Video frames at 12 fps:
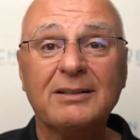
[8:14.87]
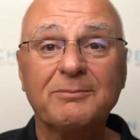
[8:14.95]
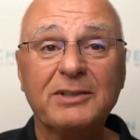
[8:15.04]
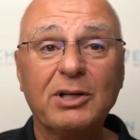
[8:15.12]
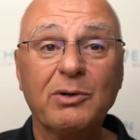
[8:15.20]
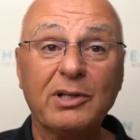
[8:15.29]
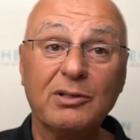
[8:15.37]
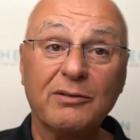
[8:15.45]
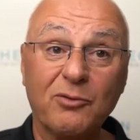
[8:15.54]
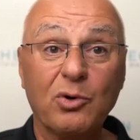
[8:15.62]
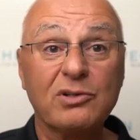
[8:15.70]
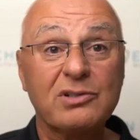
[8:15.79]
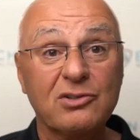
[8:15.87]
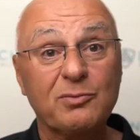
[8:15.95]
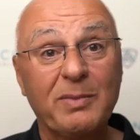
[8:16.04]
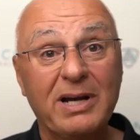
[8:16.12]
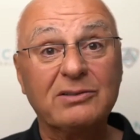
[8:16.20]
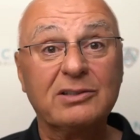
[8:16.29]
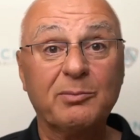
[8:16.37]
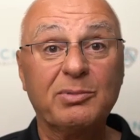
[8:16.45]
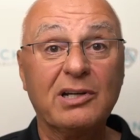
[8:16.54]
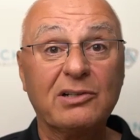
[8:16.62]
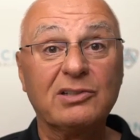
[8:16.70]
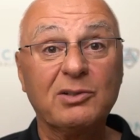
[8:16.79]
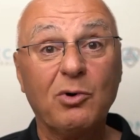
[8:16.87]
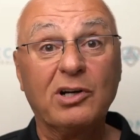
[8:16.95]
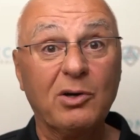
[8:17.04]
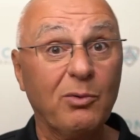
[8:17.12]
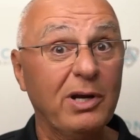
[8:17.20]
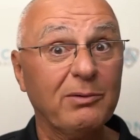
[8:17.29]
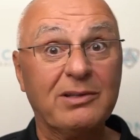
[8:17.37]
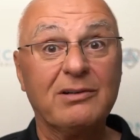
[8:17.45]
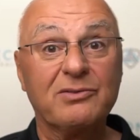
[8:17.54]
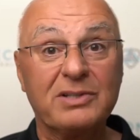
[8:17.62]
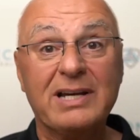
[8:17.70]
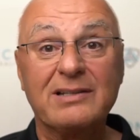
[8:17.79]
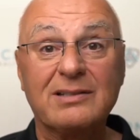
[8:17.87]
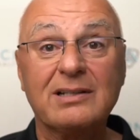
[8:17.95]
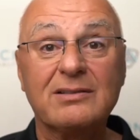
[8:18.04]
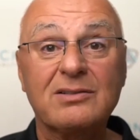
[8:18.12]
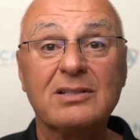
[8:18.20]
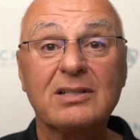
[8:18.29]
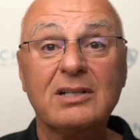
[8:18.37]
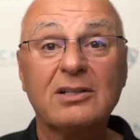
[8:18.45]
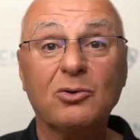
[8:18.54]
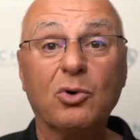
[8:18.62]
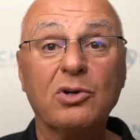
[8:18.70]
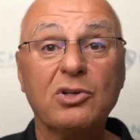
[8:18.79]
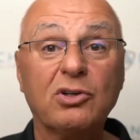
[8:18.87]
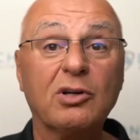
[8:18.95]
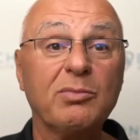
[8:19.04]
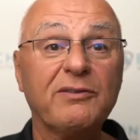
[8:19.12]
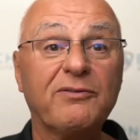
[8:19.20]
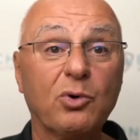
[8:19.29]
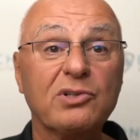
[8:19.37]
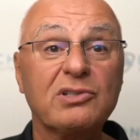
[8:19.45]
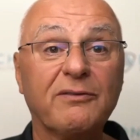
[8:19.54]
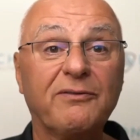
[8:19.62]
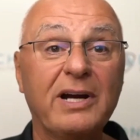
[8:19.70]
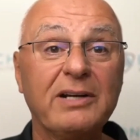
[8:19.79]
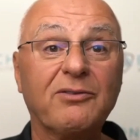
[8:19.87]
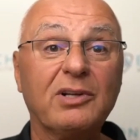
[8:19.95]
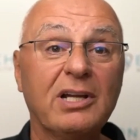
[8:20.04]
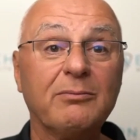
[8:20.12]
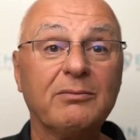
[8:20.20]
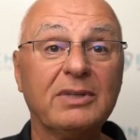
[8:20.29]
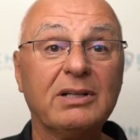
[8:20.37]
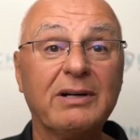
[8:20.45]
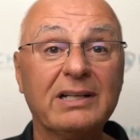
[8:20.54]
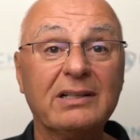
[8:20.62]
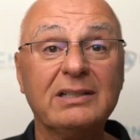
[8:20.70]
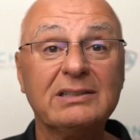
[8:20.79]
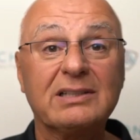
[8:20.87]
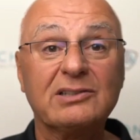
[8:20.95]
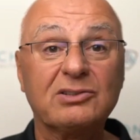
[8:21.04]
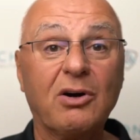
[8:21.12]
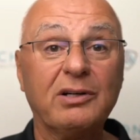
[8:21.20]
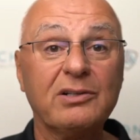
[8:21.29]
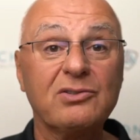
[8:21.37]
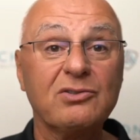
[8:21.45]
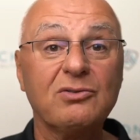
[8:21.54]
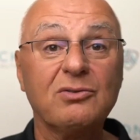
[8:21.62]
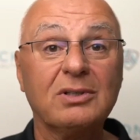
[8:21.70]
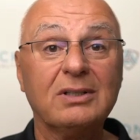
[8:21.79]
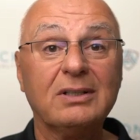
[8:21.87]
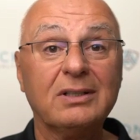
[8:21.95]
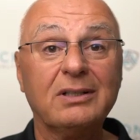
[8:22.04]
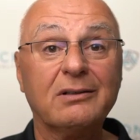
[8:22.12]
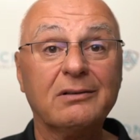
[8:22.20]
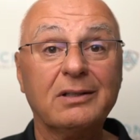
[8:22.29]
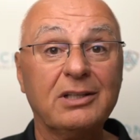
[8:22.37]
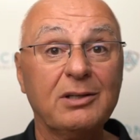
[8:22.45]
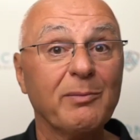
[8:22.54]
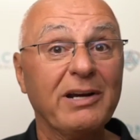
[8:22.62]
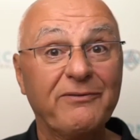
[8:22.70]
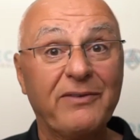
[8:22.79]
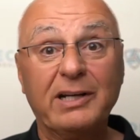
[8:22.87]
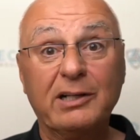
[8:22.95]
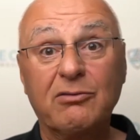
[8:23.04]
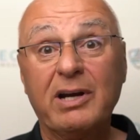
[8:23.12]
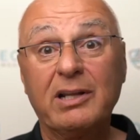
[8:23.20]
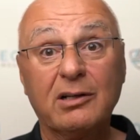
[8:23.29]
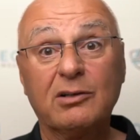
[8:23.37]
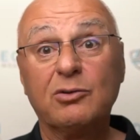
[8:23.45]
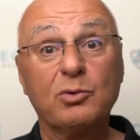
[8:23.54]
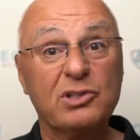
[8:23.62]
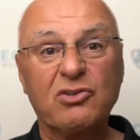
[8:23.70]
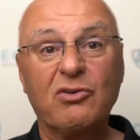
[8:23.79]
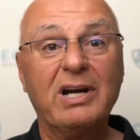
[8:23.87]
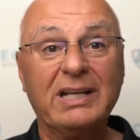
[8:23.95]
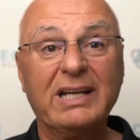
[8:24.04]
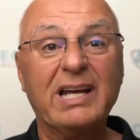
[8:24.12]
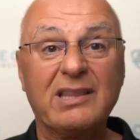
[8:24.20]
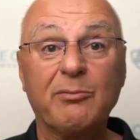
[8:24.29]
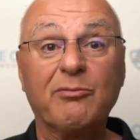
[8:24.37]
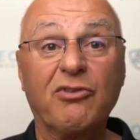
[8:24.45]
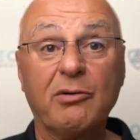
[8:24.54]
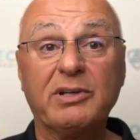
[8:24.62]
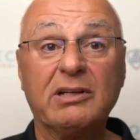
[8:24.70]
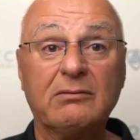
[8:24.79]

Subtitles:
In a divorce, your spouse could potentially walk away with those assets, or you could be forced to fight for them, at least as hard as you might fight a creditor who was trying to get them from you.